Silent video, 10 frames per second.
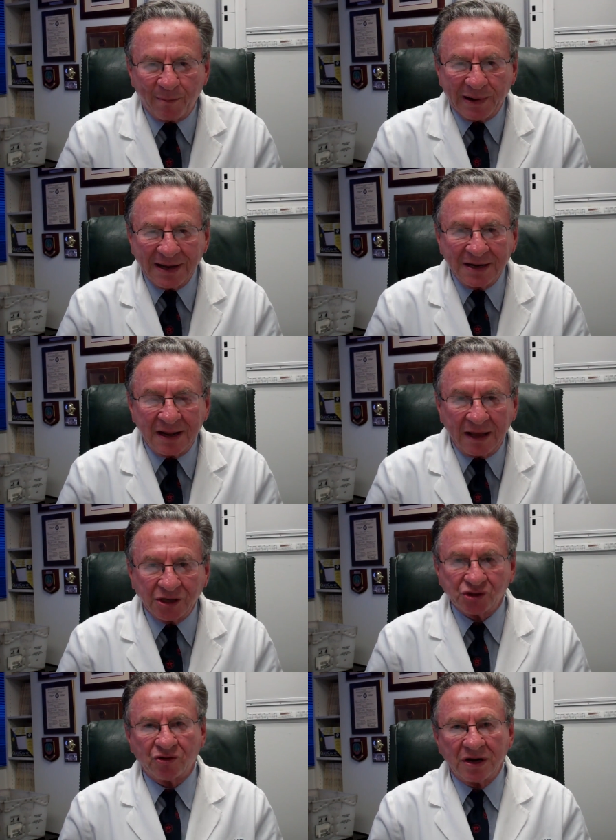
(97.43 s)
plain
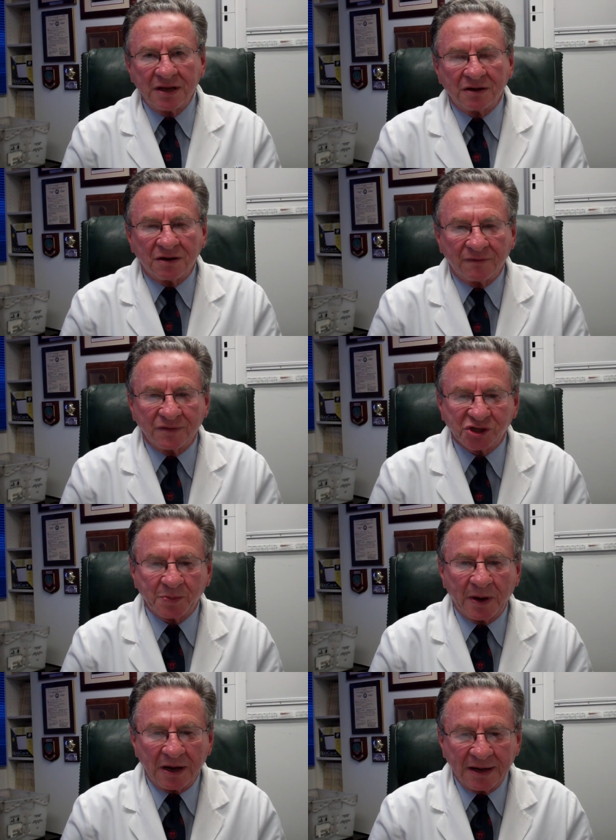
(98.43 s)
x-ray of the
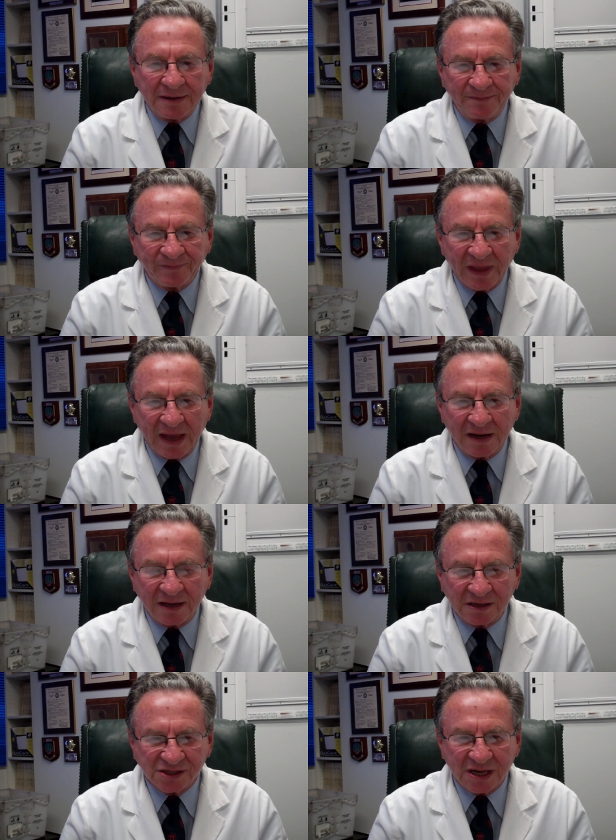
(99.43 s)
spine and
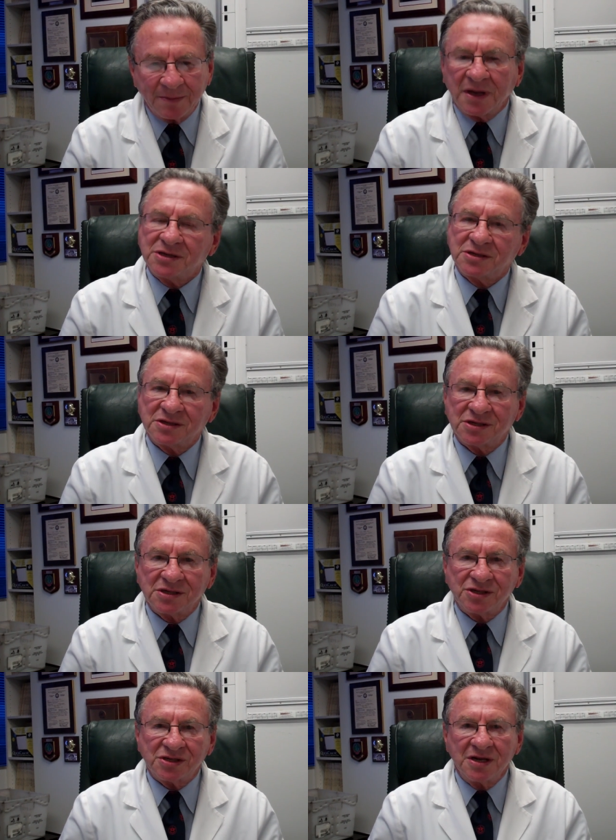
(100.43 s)
in some
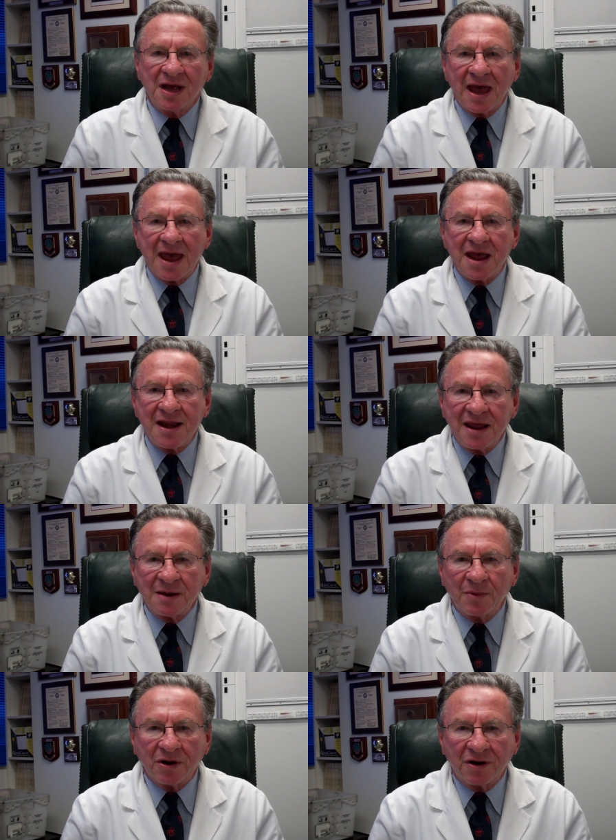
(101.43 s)
instances an
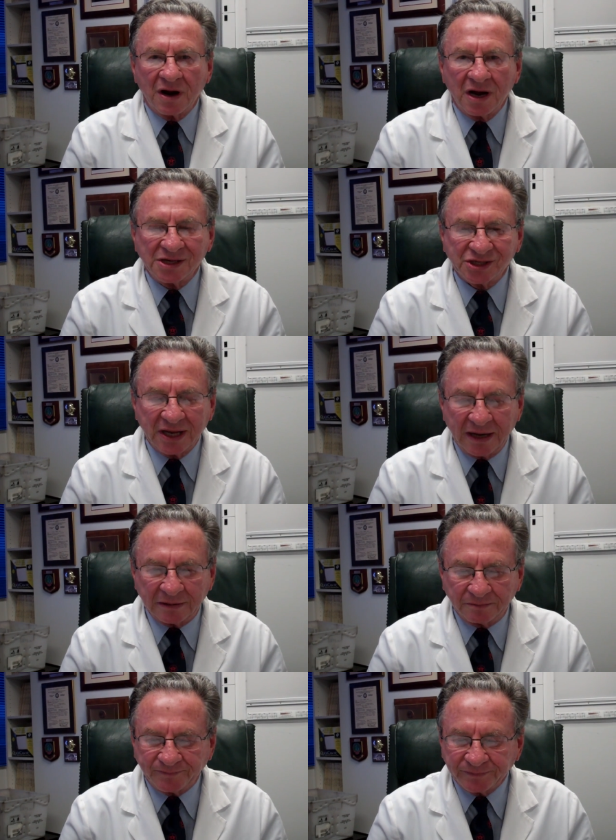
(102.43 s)
MRI
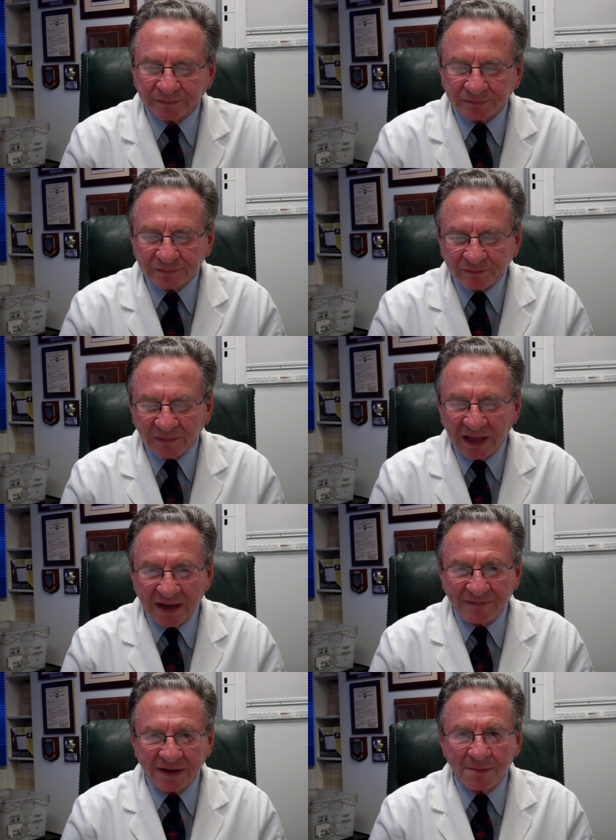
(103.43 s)
scan
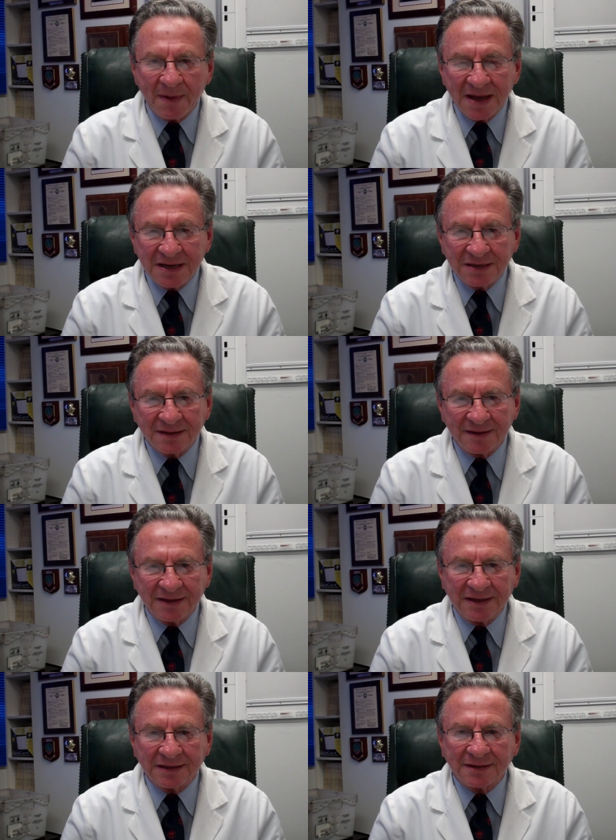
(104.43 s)
having made
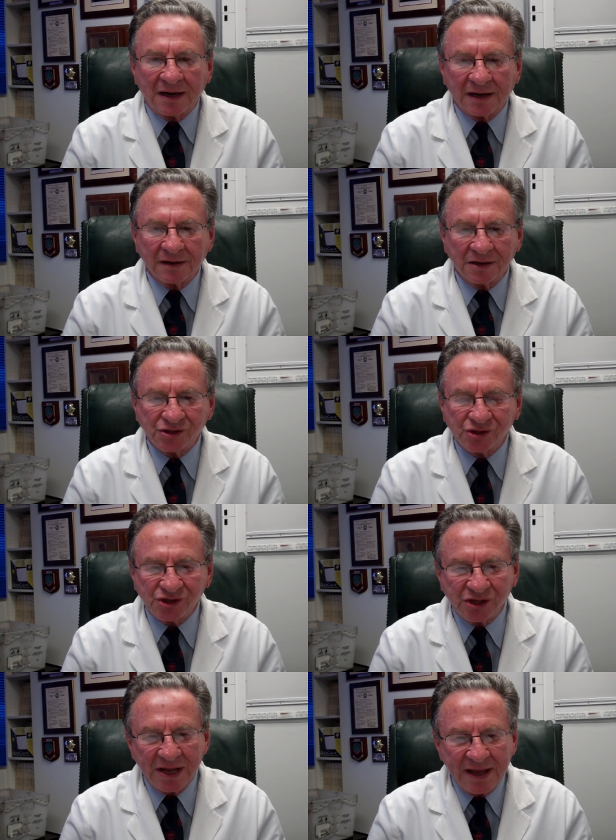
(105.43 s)
the diagnosis